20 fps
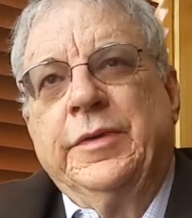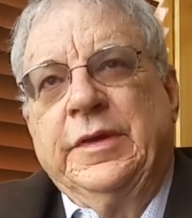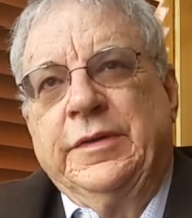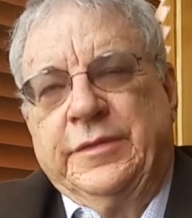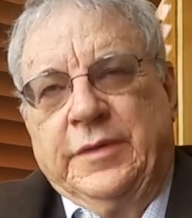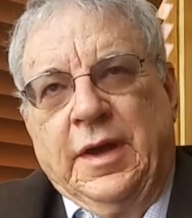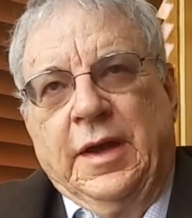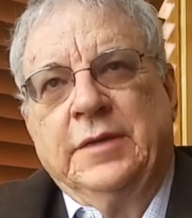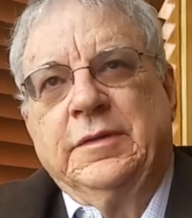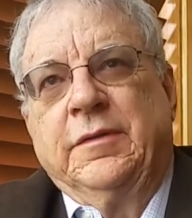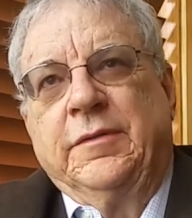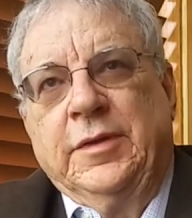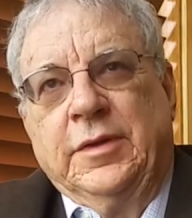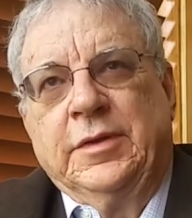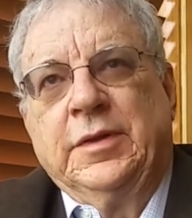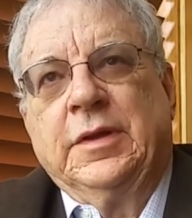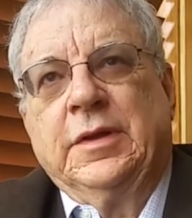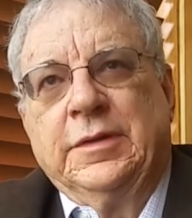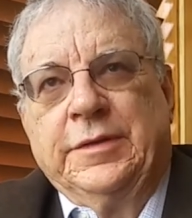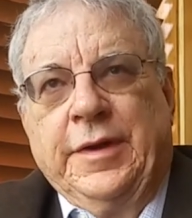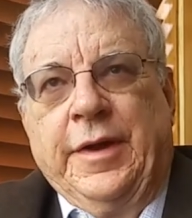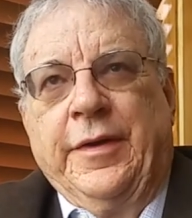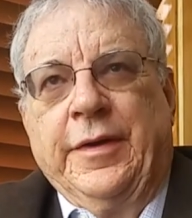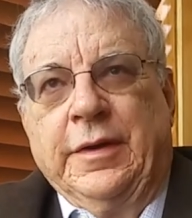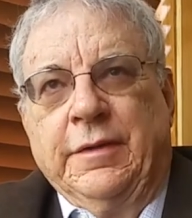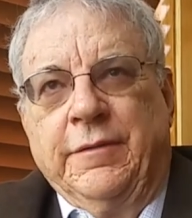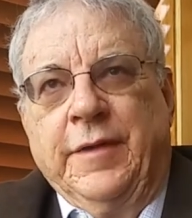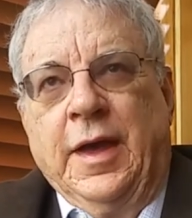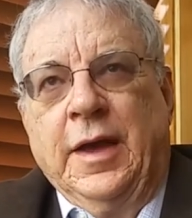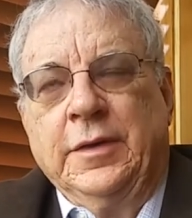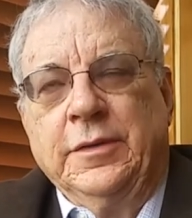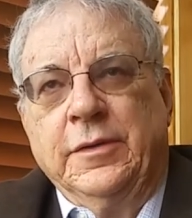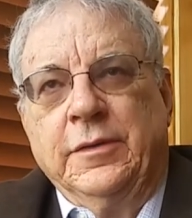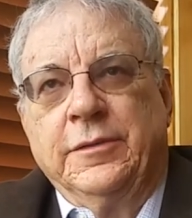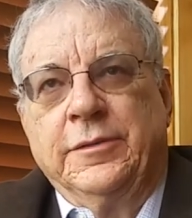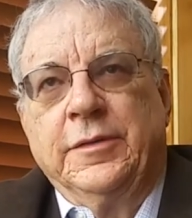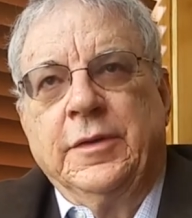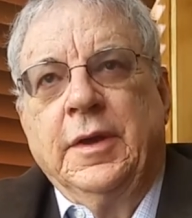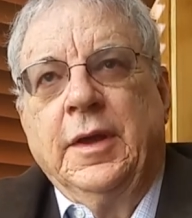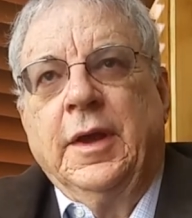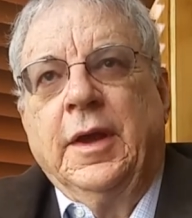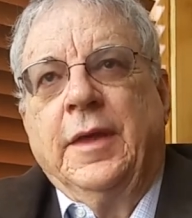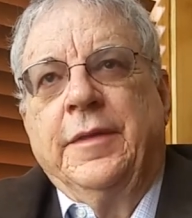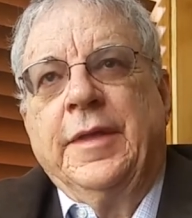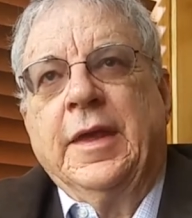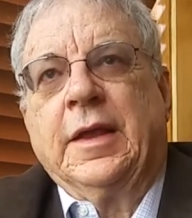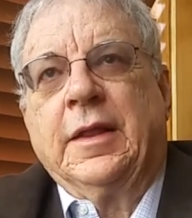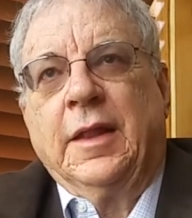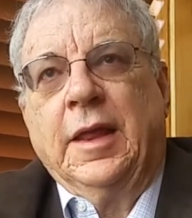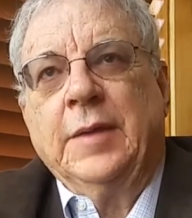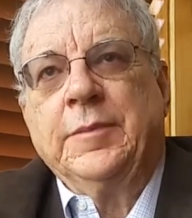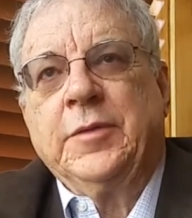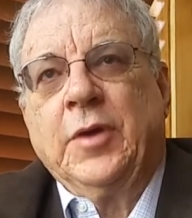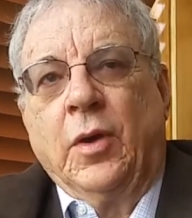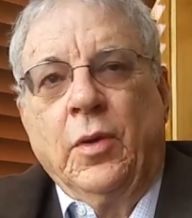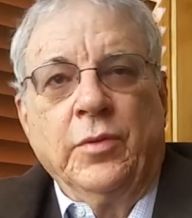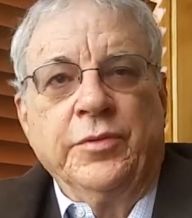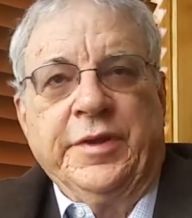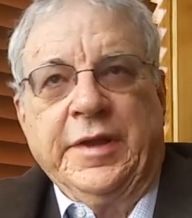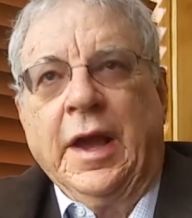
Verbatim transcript: these kinds of utilitarian values. Of course. They claim to hold